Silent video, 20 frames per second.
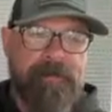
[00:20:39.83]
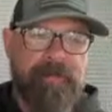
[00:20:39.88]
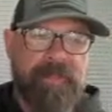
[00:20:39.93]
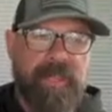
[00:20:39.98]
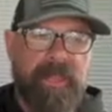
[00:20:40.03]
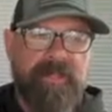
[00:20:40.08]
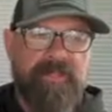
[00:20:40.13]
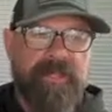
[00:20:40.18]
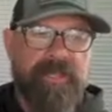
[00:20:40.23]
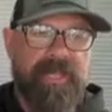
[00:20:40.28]

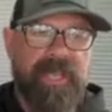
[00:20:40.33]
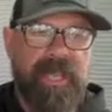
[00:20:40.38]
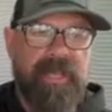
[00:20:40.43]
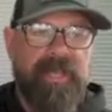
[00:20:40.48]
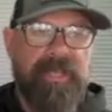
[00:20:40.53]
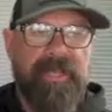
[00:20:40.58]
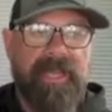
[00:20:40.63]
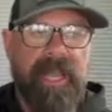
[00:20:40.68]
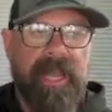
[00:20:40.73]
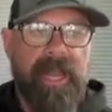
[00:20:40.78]
And she kind
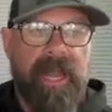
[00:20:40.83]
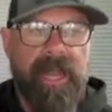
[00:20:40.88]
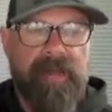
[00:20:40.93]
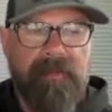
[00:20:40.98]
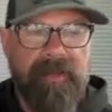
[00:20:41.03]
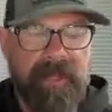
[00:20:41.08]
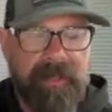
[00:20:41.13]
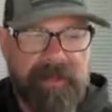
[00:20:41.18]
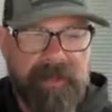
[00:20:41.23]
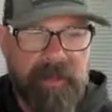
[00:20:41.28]
of got on
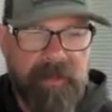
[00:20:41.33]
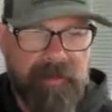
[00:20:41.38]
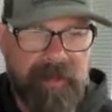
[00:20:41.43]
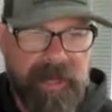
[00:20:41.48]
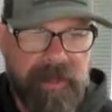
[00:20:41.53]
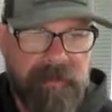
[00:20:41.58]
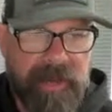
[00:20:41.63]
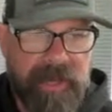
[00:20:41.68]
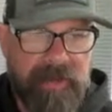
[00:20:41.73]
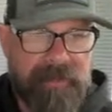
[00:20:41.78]
me a little bit
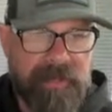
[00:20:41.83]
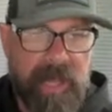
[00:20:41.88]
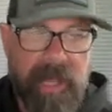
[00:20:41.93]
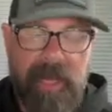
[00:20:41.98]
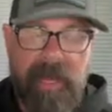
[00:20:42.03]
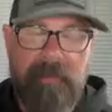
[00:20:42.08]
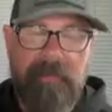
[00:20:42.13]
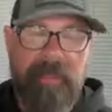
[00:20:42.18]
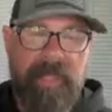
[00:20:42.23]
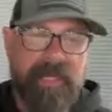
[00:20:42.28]
about that.
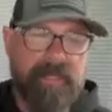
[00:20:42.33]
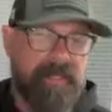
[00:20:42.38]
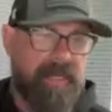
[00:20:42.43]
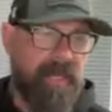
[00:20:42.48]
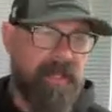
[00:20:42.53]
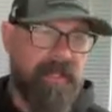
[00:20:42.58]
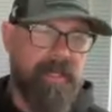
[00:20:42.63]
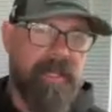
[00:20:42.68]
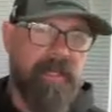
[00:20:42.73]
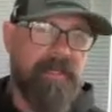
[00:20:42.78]
And I'm like,
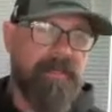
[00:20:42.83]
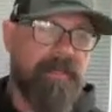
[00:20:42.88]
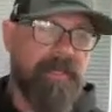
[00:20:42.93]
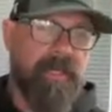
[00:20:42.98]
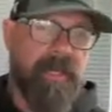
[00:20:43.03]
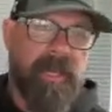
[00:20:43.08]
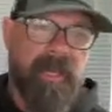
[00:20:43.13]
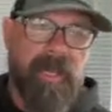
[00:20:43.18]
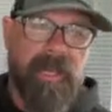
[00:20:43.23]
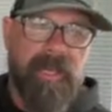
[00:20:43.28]
telling you,
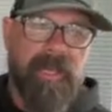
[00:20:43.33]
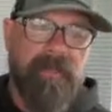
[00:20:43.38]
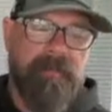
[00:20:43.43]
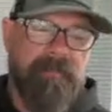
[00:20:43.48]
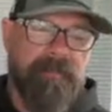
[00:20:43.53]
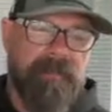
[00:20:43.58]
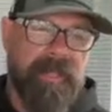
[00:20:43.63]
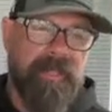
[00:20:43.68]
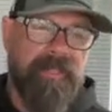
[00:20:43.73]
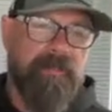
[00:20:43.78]

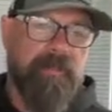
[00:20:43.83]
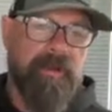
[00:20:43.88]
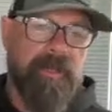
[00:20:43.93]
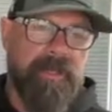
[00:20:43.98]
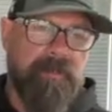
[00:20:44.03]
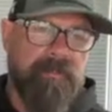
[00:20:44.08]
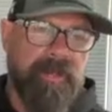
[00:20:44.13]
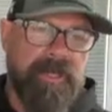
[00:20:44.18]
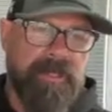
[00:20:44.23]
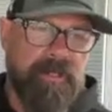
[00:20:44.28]
that's one of
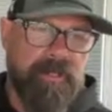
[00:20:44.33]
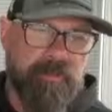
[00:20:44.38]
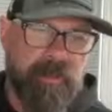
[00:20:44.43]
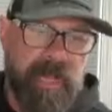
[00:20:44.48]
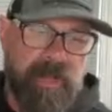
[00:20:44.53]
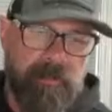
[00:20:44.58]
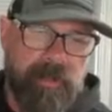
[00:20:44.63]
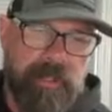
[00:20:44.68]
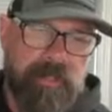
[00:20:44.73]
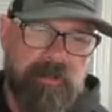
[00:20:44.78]
the reasons
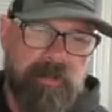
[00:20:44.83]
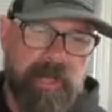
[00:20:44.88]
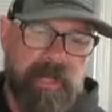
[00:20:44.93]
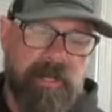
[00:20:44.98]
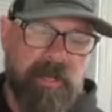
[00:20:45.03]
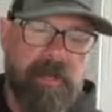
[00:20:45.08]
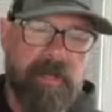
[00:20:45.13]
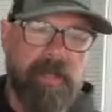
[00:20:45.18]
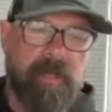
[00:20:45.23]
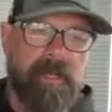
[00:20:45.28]
why we train
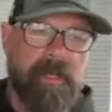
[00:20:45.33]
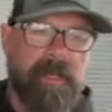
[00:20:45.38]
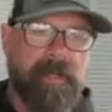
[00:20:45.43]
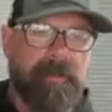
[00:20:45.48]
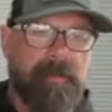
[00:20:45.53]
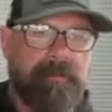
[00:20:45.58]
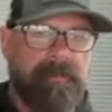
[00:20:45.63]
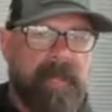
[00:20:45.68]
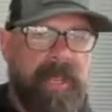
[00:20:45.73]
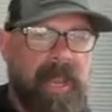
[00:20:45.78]
our
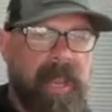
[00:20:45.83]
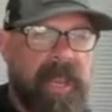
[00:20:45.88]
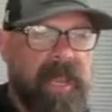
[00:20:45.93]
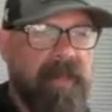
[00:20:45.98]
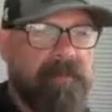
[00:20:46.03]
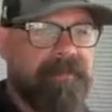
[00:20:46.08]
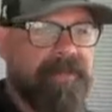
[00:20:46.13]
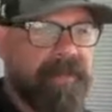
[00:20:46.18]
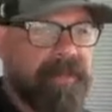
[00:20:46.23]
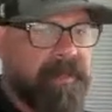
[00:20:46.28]

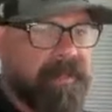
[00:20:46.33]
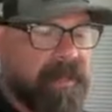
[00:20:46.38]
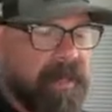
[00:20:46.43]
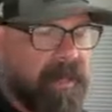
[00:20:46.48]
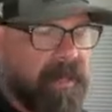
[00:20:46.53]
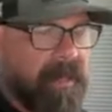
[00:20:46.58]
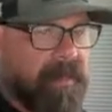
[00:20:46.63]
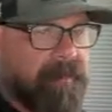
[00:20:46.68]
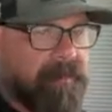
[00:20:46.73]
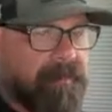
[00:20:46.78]
abs and,
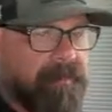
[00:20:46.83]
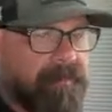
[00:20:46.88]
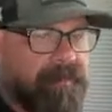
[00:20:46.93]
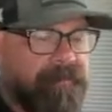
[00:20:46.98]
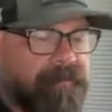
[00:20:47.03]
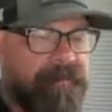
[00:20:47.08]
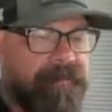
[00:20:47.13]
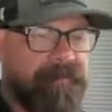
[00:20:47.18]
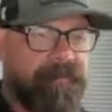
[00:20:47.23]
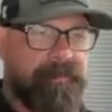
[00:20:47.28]

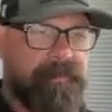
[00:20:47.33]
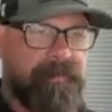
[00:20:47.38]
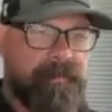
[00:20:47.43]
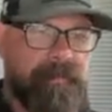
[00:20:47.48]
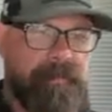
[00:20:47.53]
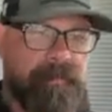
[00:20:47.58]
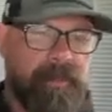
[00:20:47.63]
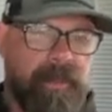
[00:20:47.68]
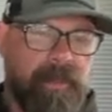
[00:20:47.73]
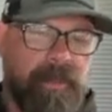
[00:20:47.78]

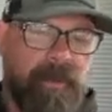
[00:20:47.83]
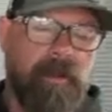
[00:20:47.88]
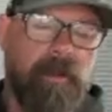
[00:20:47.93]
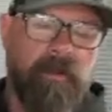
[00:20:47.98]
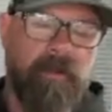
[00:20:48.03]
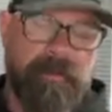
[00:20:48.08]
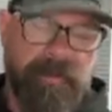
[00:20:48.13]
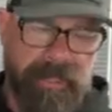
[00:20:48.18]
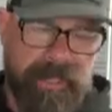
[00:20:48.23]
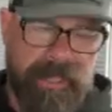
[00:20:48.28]

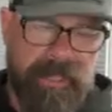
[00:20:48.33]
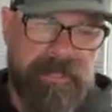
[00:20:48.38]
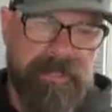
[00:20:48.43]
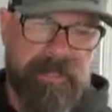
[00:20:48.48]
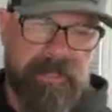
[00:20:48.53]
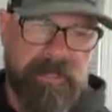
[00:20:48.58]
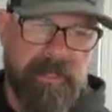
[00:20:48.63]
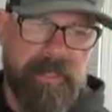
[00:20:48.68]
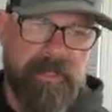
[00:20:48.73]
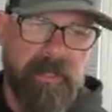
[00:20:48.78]
obliques
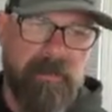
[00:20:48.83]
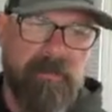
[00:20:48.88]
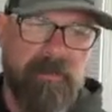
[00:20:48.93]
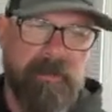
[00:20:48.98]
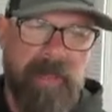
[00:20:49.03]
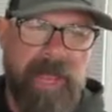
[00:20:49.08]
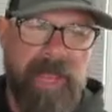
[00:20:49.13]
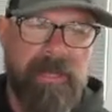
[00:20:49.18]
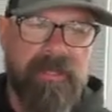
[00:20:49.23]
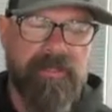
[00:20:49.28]
and lower
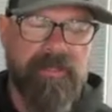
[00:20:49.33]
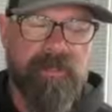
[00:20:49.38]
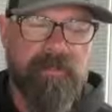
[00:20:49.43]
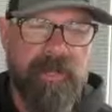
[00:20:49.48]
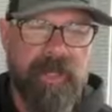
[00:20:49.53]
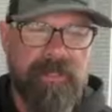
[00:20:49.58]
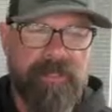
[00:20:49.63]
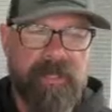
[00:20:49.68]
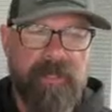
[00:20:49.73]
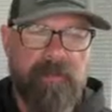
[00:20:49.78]
back so
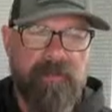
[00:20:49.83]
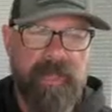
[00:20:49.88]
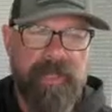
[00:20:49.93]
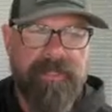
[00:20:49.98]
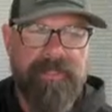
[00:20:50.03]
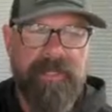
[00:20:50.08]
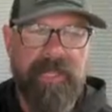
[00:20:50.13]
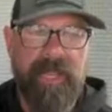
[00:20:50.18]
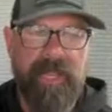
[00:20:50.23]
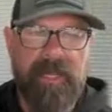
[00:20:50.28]
much at
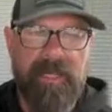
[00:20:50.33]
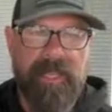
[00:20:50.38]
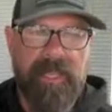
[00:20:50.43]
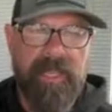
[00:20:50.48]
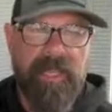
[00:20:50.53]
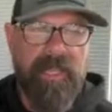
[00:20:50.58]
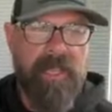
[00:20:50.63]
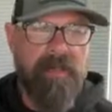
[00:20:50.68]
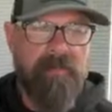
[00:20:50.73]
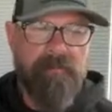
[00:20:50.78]
Westside.
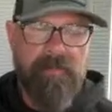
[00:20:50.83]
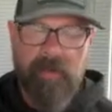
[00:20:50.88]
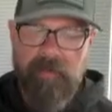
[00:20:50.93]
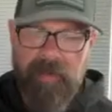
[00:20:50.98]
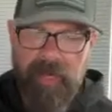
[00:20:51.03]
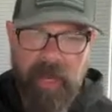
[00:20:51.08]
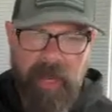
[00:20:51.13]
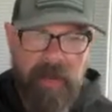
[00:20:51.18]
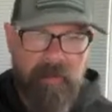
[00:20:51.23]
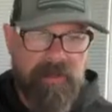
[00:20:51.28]
But
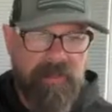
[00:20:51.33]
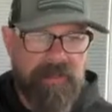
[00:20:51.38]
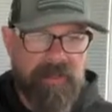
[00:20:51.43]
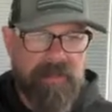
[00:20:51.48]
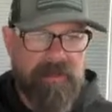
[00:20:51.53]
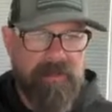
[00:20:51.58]
we always